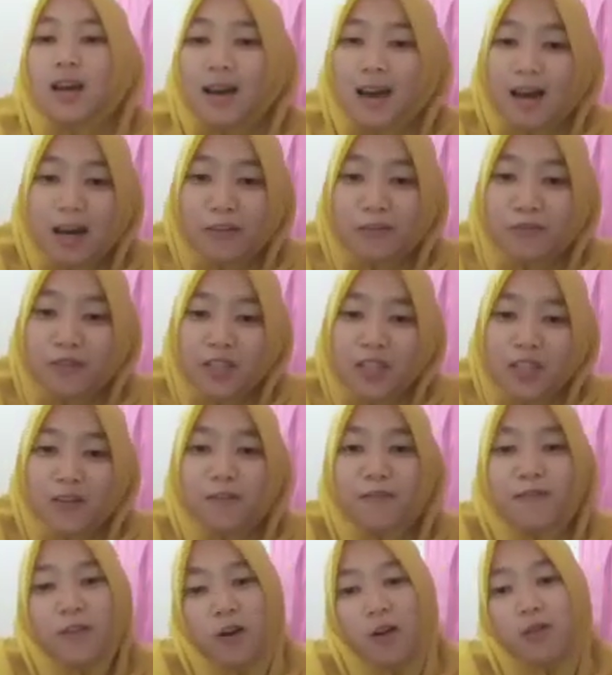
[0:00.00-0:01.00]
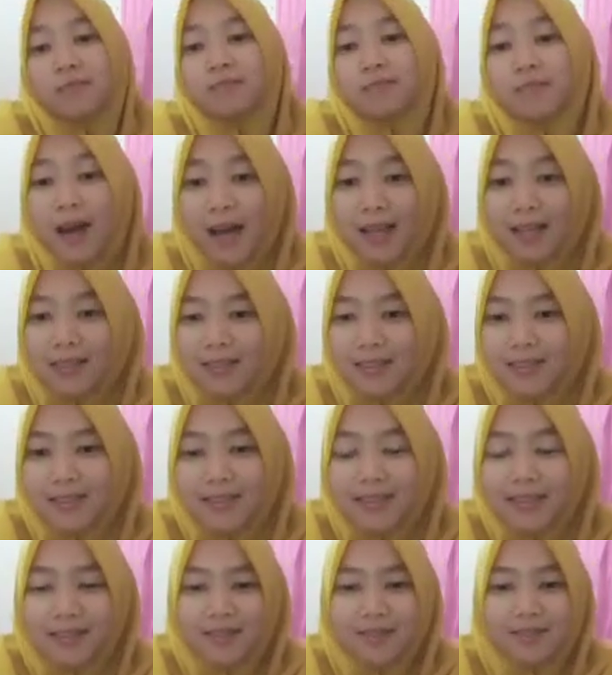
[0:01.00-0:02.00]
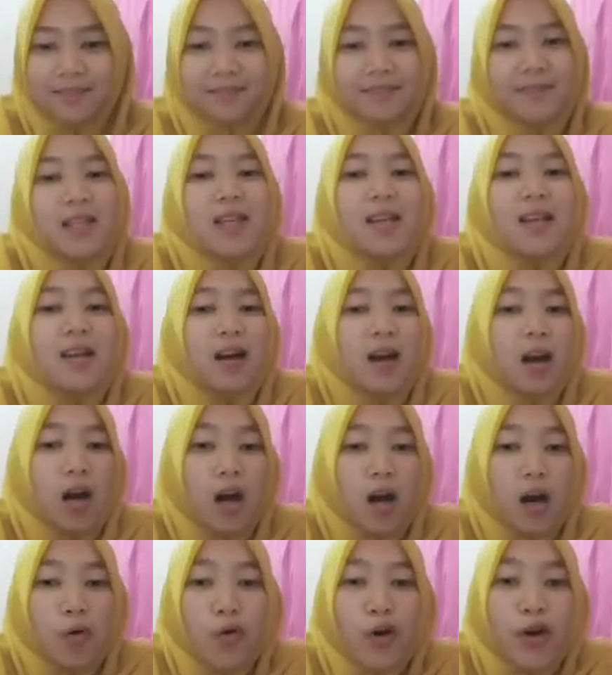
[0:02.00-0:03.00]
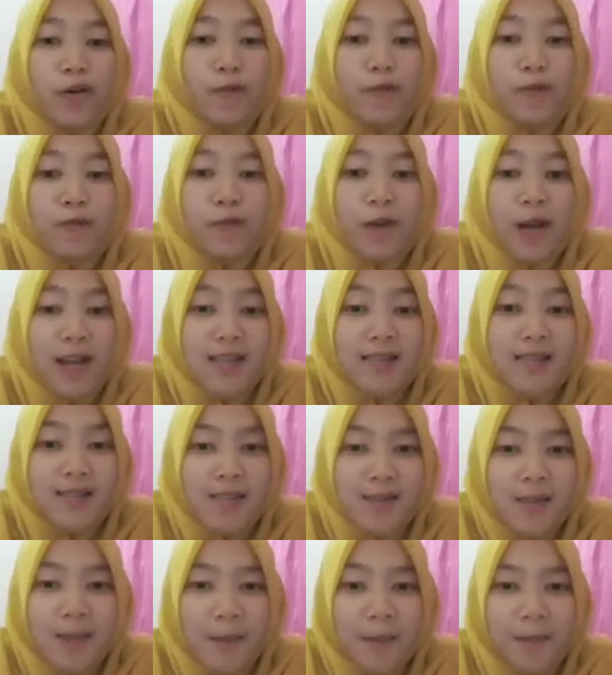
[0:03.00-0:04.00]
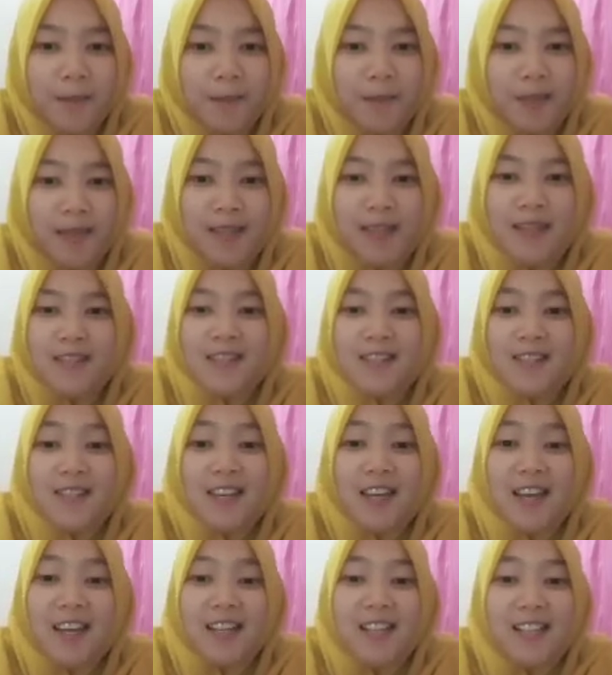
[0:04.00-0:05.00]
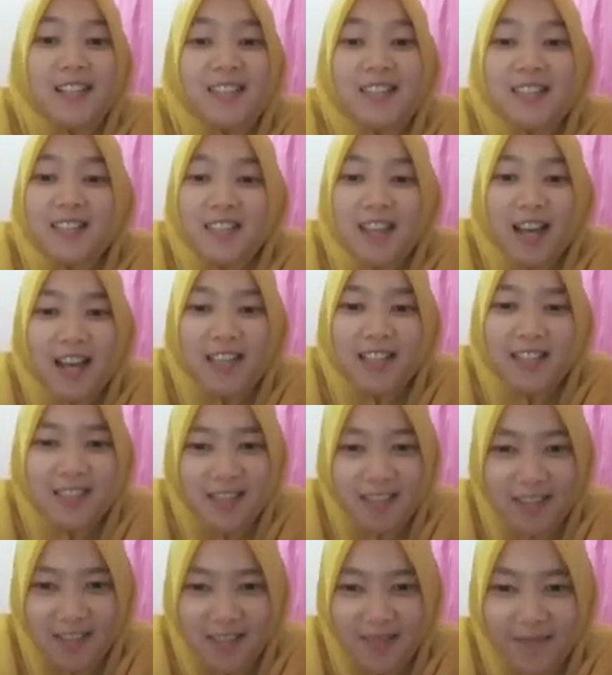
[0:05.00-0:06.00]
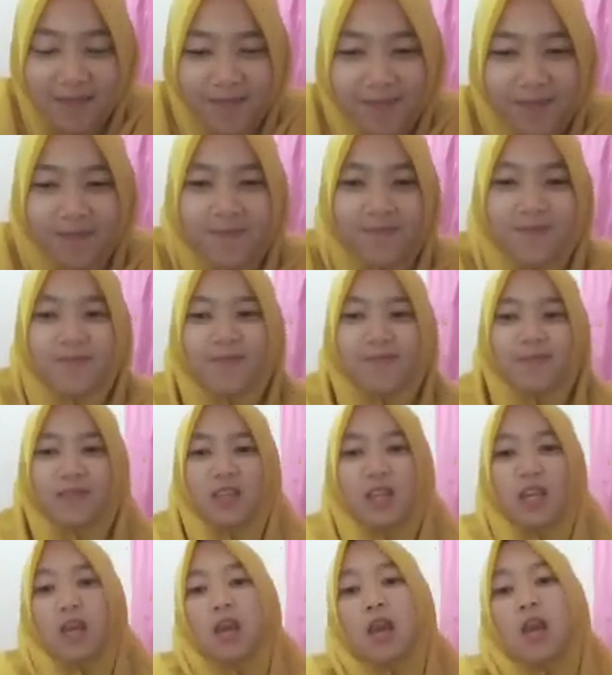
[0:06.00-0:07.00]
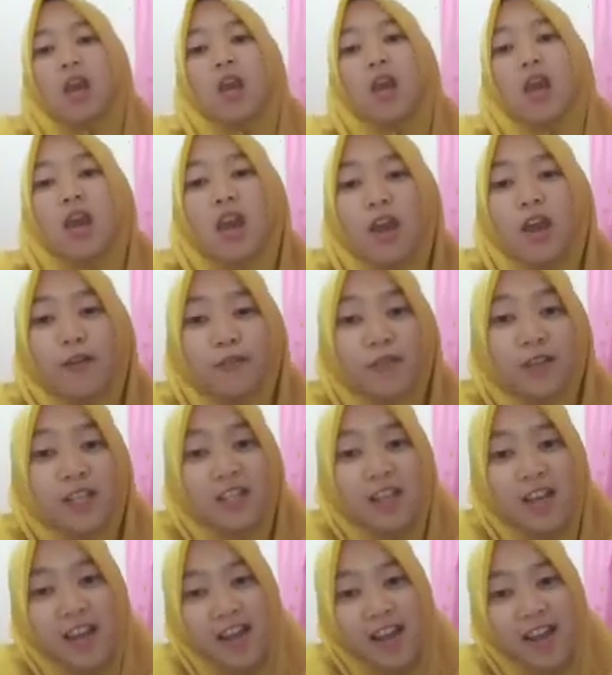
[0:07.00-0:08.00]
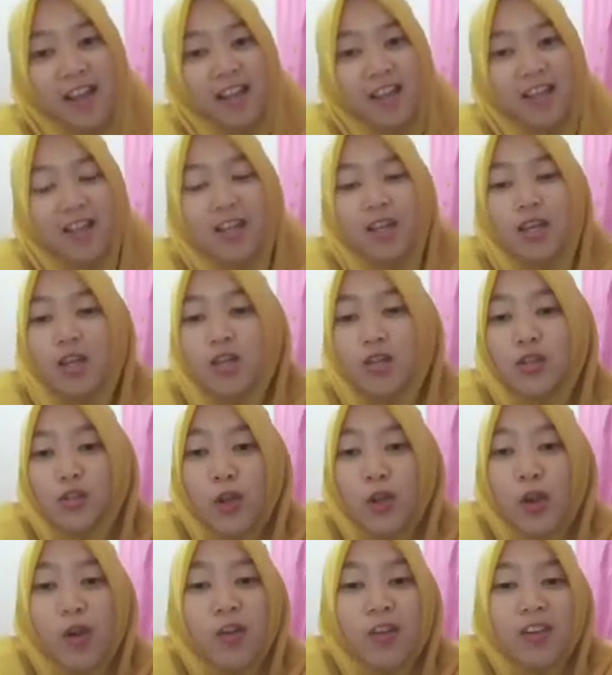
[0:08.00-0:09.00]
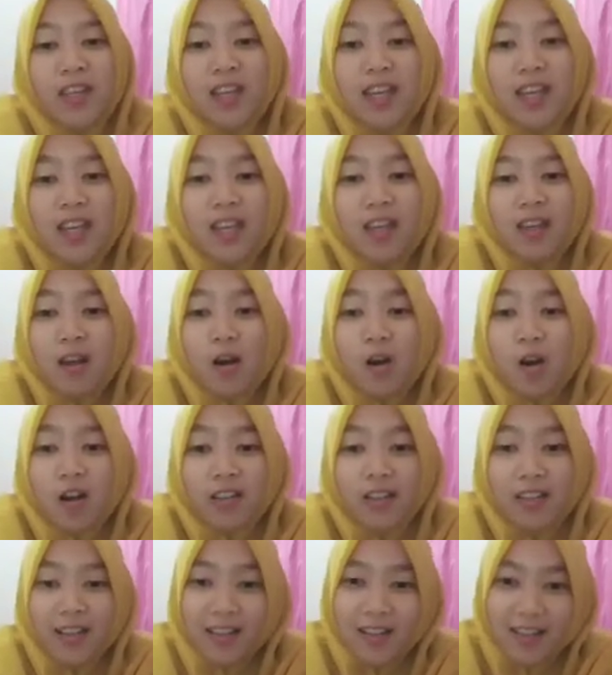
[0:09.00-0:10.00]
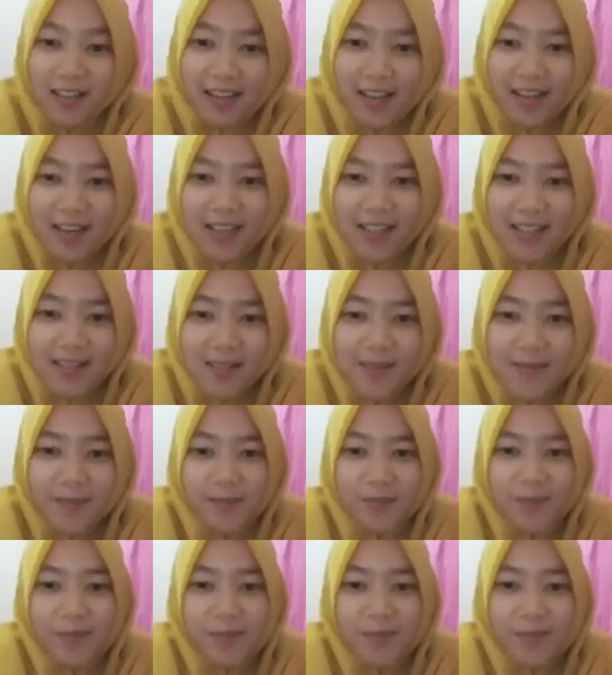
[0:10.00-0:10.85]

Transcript: After from Bali, our friendship is getting tighter. Every day, joking around the class,